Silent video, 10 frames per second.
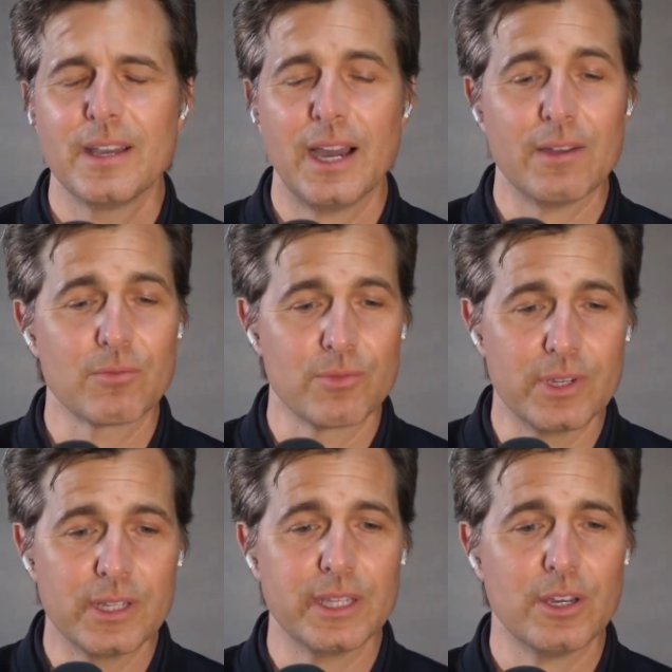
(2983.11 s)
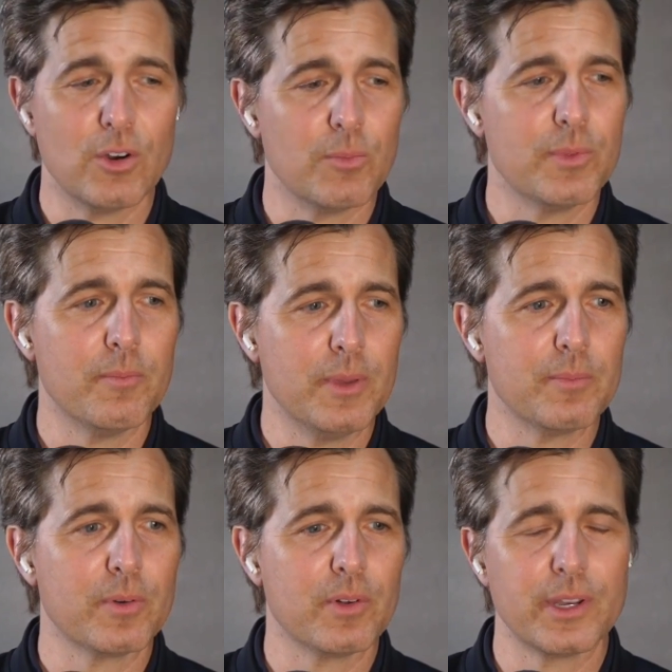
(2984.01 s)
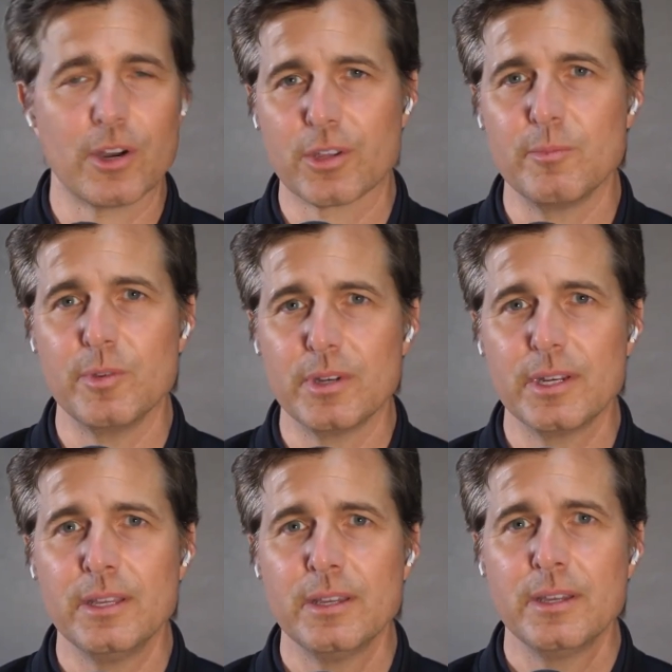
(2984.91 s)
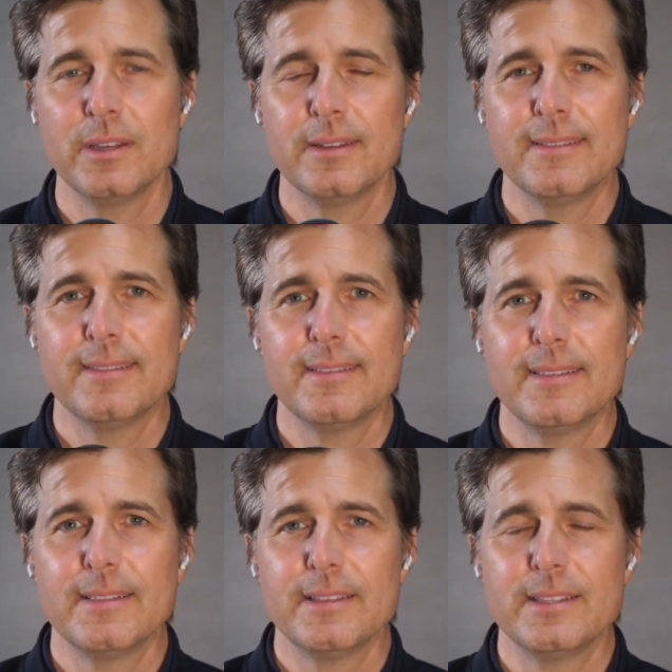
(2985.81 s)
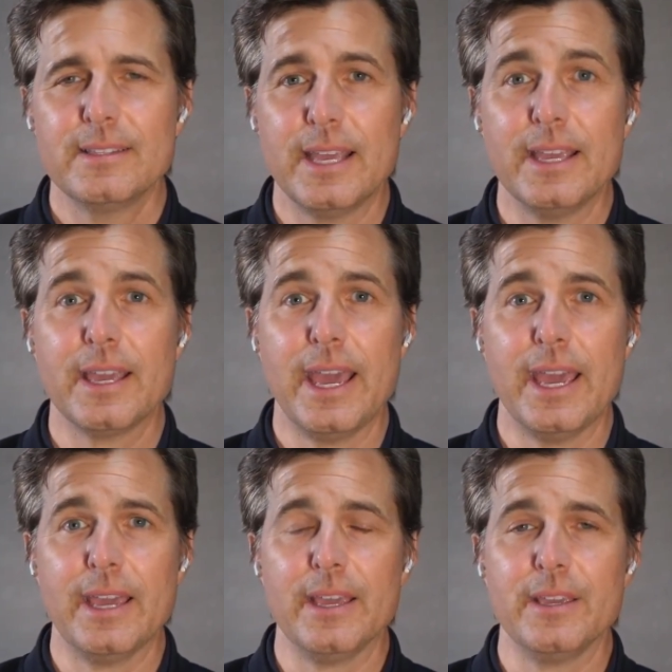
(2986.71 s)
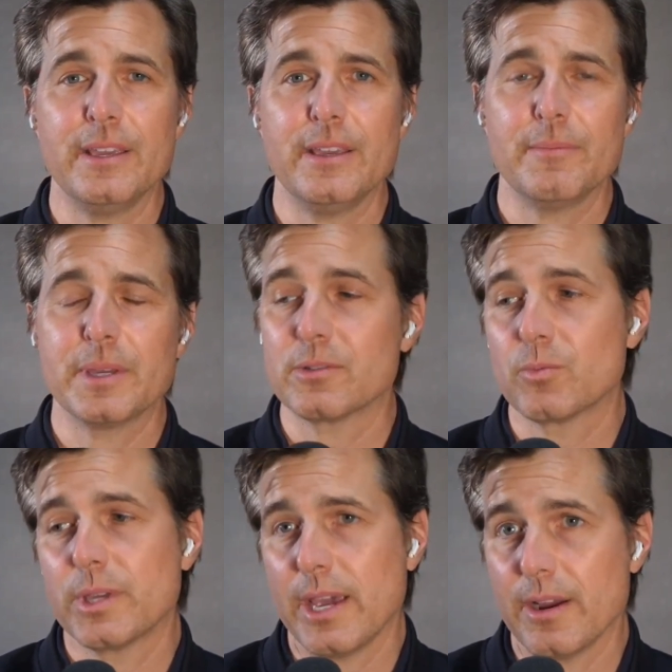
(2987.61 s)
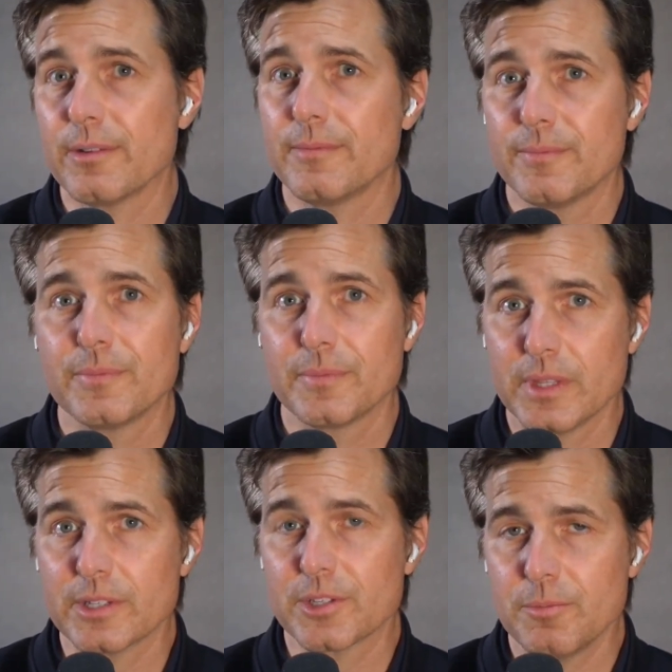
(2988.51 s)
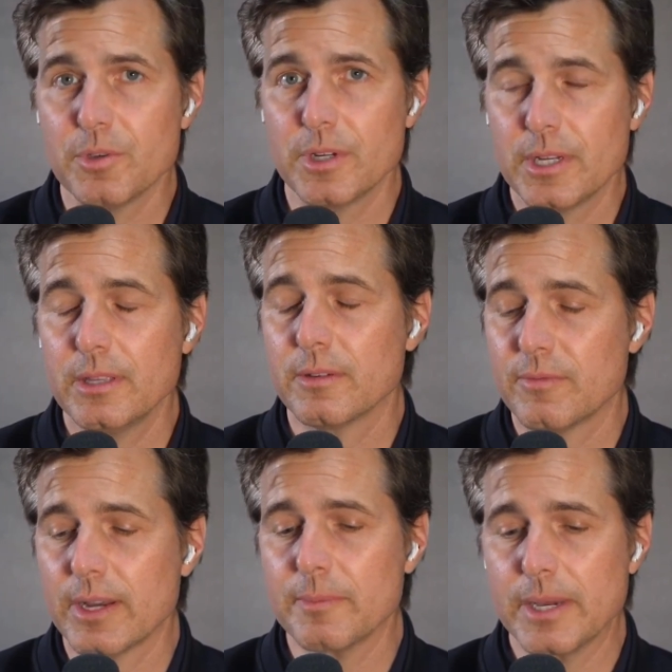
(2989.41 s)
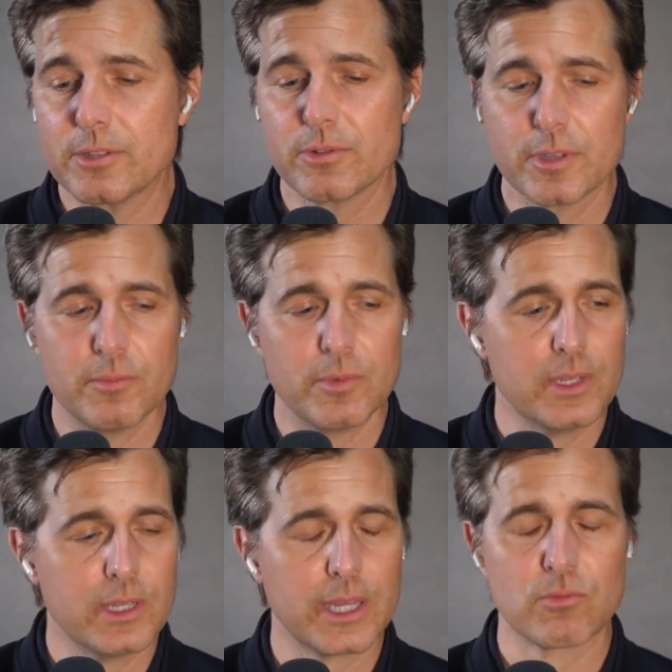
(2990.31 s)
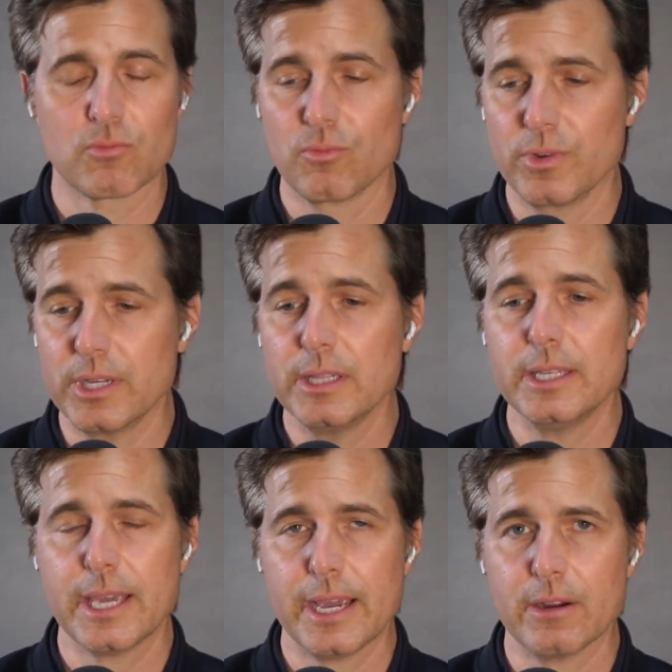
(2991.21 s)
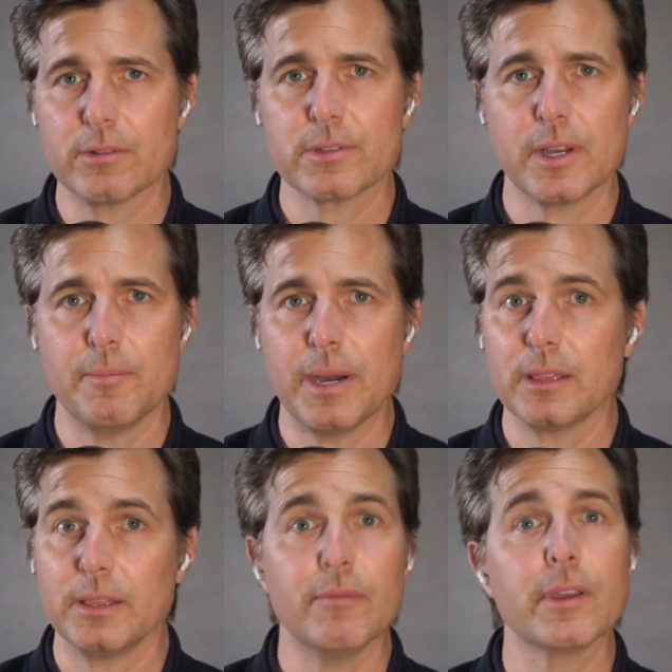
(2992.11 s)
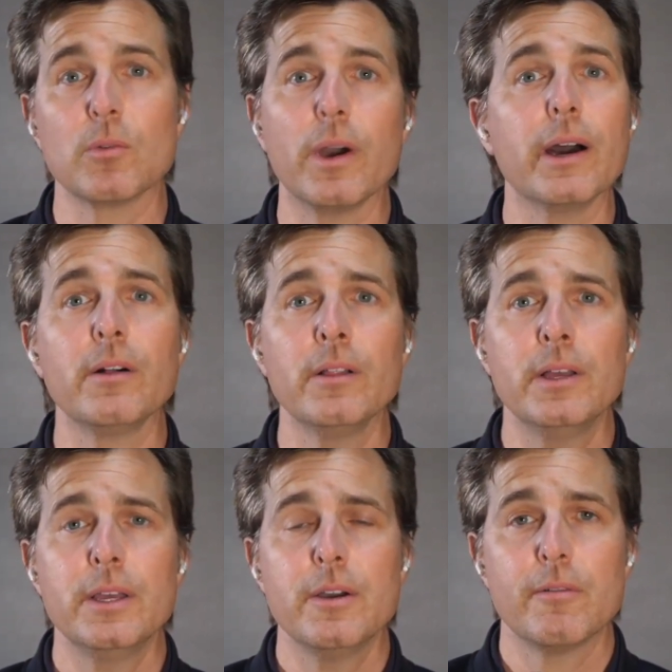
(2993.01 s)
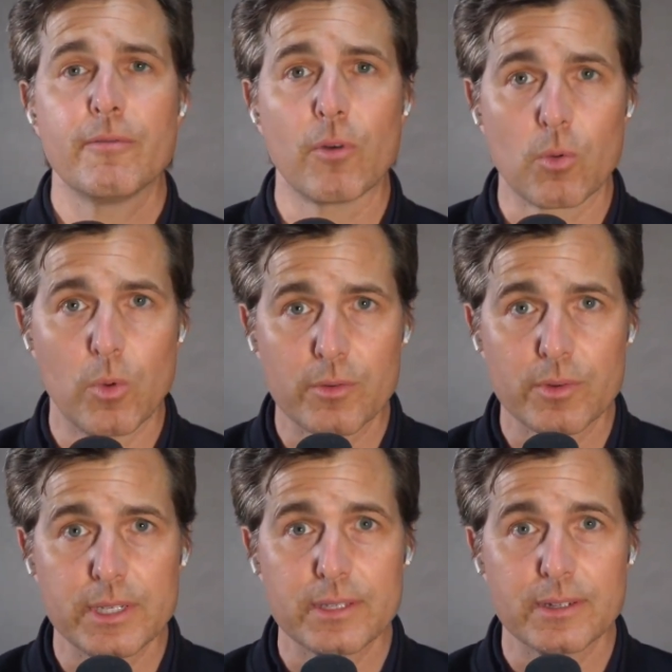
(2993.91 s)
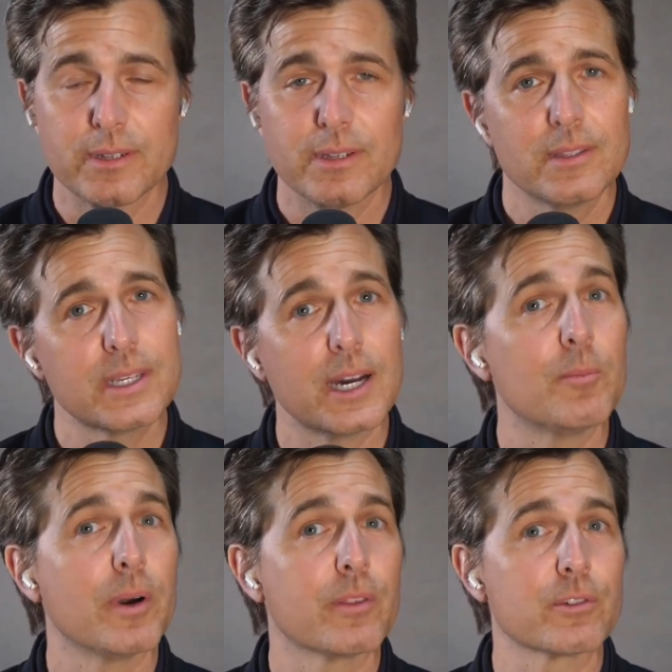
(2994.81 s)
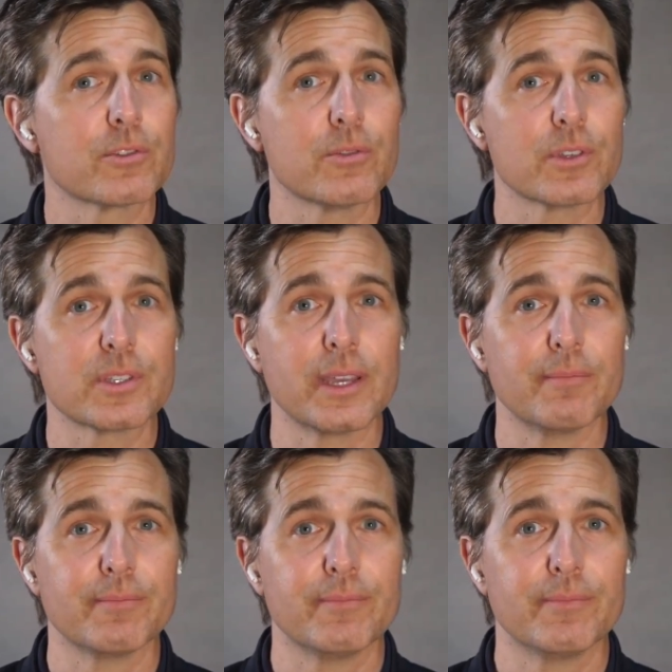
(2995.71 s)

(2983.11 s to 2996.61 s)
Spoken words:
I really hope that people in our community because we care. This community, the Finding Mastery community, like really cares about living well for one reason, to help others do the same.